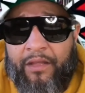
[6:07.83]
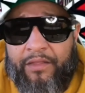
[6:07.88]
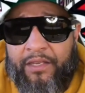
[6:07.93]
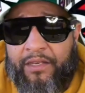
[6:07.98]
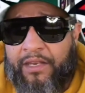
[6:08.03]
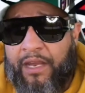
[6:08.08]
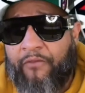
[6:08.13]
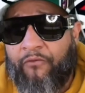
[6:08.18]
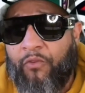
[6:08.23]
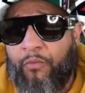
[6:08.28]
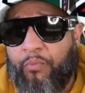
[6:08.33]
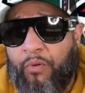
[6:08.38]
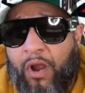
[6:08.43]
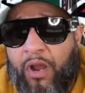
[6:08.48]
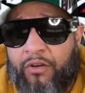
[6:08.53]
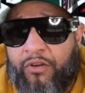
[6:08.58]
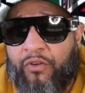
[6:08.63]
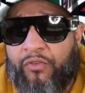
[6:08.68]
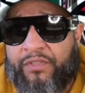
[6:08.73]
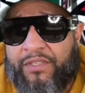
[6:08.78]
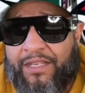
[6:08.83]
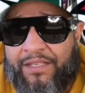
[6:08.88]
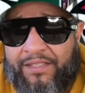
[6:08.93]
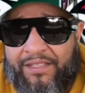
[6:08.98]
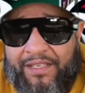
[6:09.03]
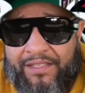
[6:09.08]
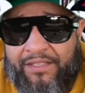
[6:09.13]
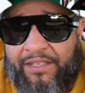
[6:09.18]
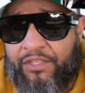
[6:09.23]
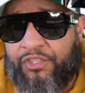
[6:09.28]
the Denver Broncos
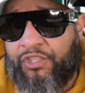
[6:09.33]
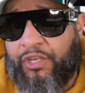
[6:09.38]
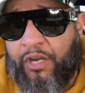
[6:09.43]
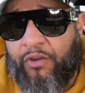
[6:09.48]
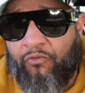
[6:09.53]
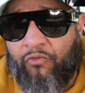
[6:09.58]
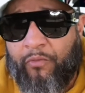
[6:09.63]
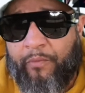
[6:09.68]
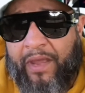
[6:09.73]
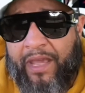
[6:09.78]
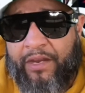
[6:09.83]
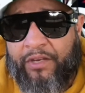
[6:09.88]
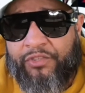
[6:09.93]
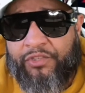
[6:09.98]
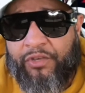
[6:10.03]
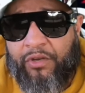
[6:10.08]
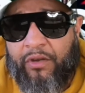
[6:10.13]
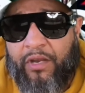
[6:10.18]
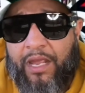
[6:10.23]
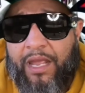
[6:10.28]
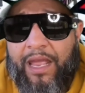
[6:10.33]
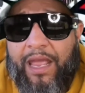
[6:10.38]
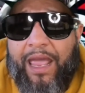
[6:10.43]
assistant general manager,